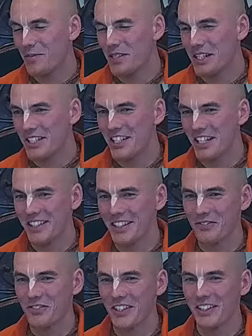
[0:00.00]
begin
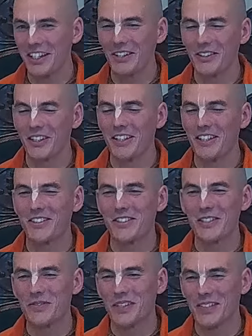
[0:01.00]
chanting very loud the Hare
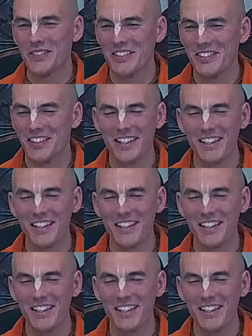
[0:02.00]
Krishna Maha Mantra.